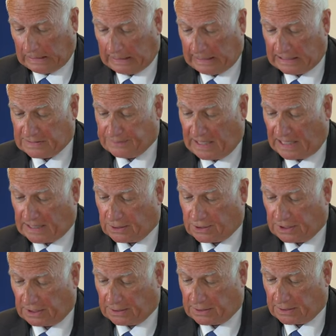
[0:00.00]
is
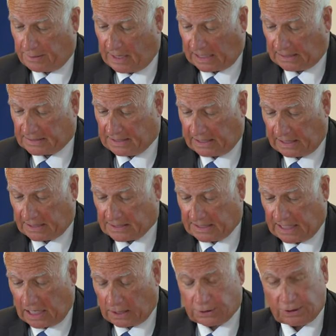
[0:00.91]
Managing Director
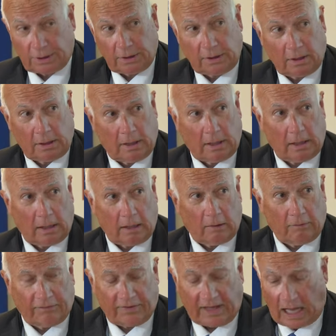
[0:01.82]
International
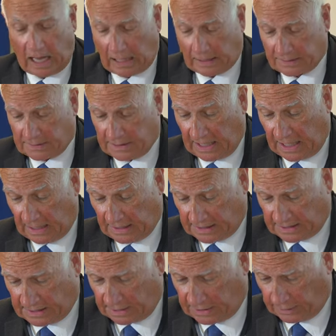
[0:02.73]
of the Acton
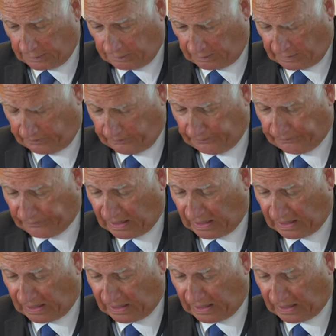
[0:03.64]
Institute,